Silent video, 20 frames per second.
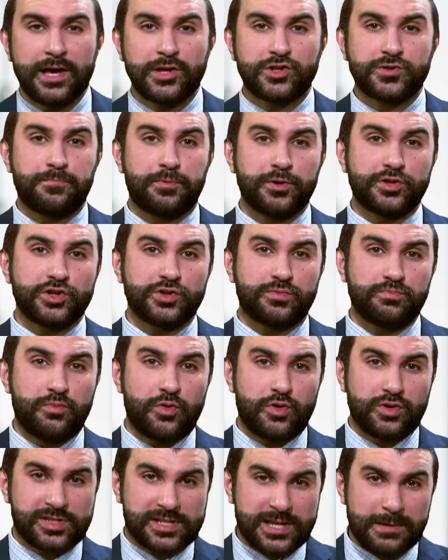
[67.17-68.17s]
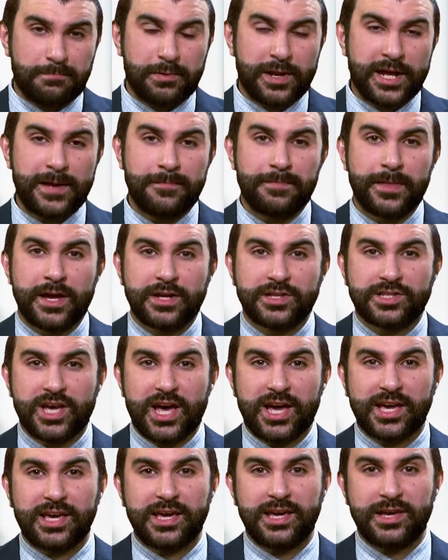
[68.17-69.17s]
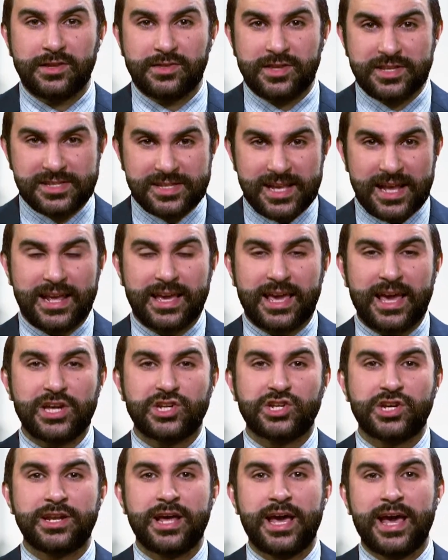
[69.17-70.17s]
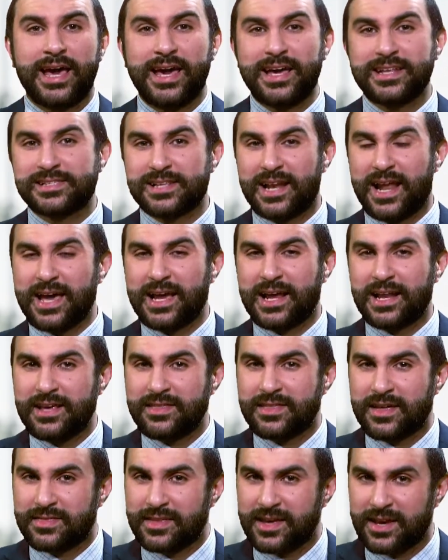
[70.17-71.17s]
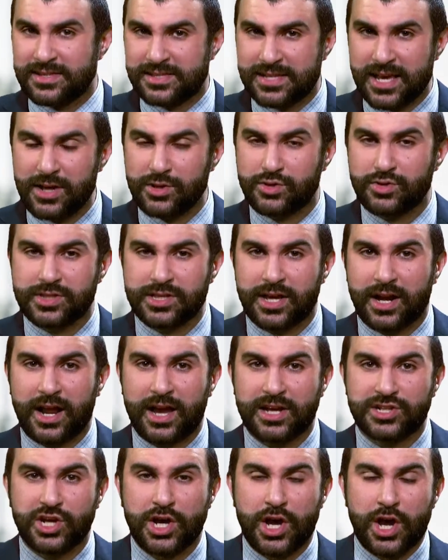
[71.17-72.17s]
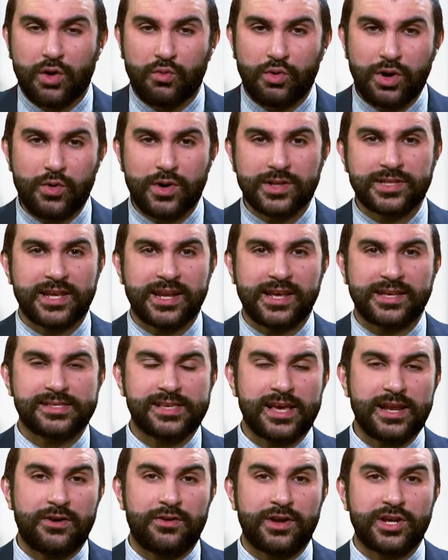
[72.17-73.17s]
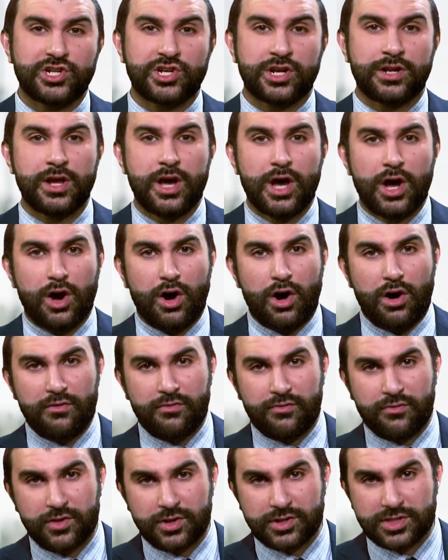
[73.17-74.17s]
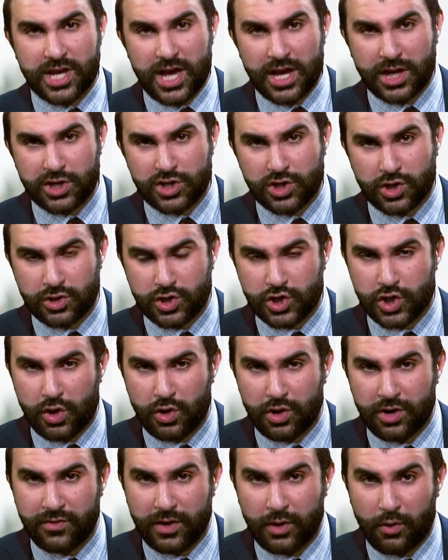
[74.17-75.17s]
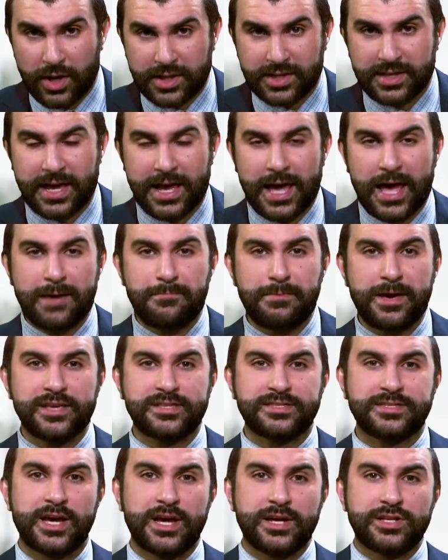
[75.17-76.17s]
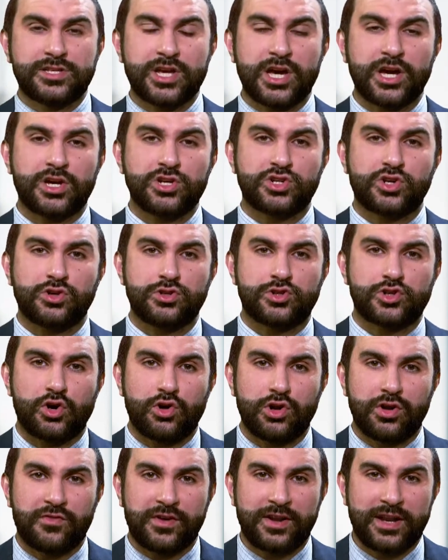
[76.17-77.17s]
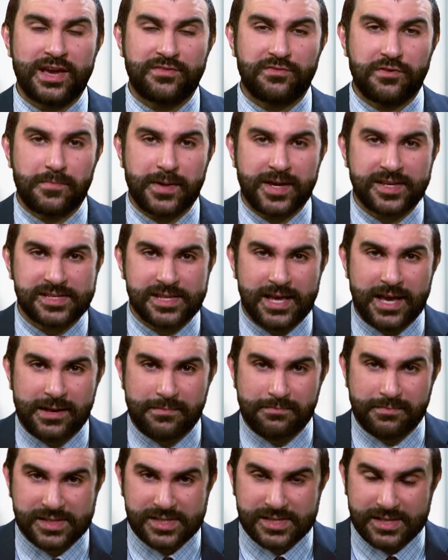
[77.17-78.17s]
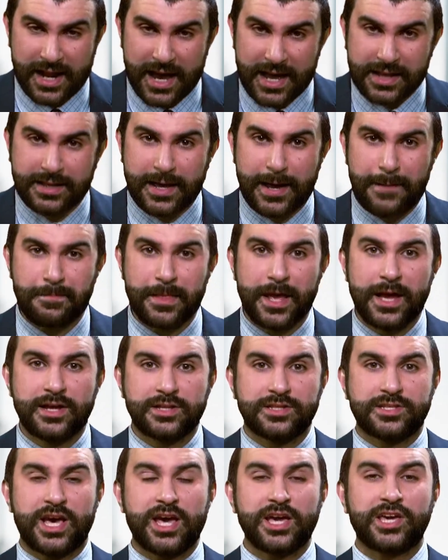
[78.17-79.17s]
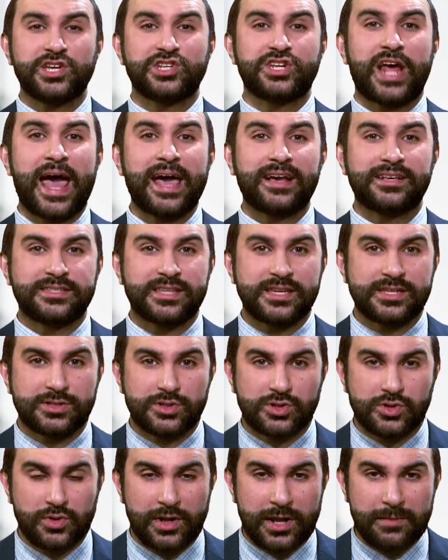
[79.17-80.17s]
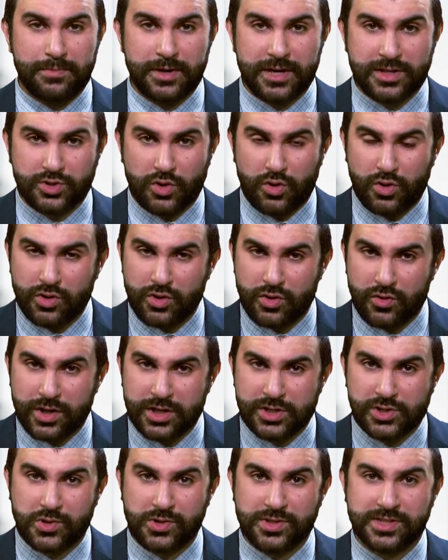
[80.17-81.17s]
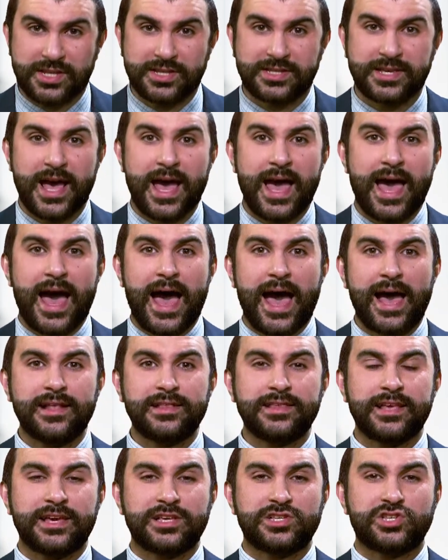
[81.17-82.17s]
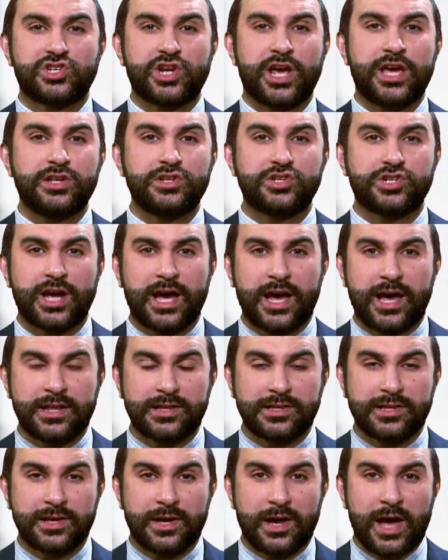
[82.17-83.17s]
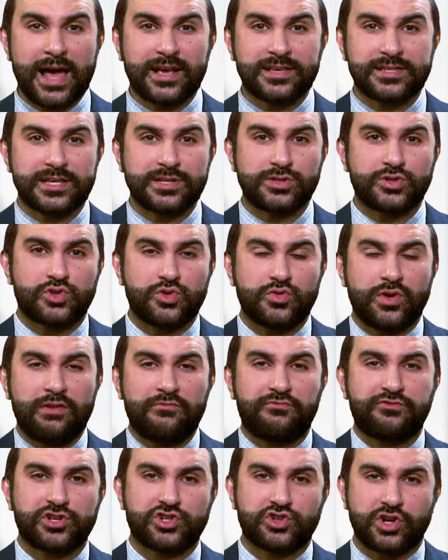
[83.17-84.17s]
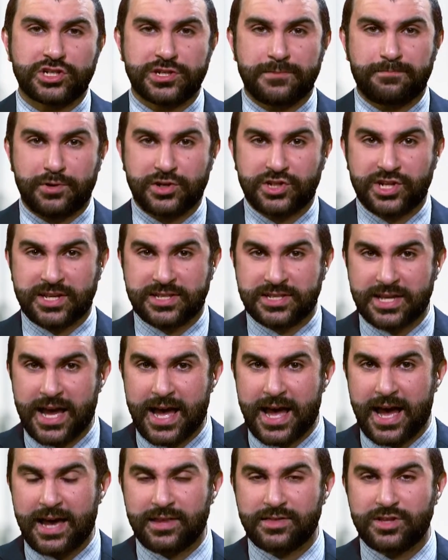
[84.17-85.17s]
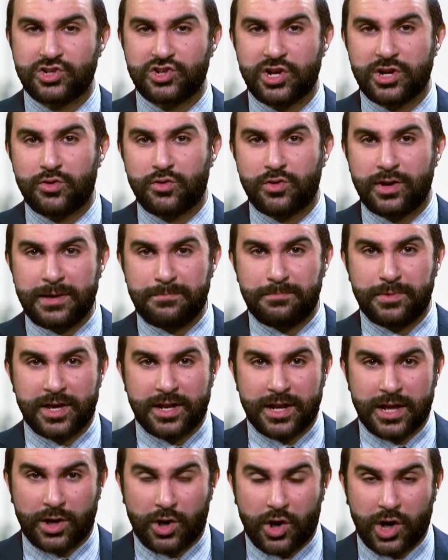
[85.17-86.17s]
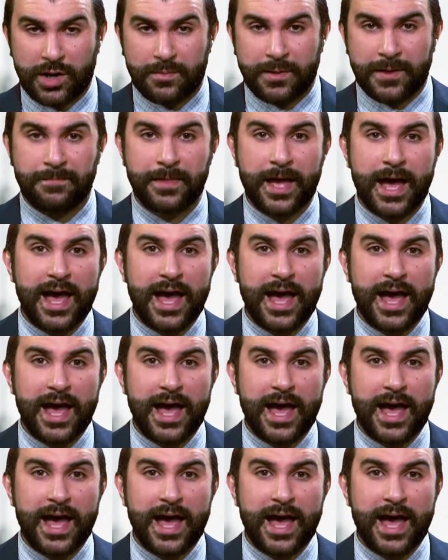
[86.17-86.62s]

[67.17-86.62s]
To put it more simply, Turkey, this delegation, it's likely that they are saying to Sarraj, we want an acceleration of Turkish control of Al-Watia air base, Turkish control of a naval base in Misrata, Turkish access to Libya's oil resources, and exchange and access to infrastructure projects and the general Libyan economy.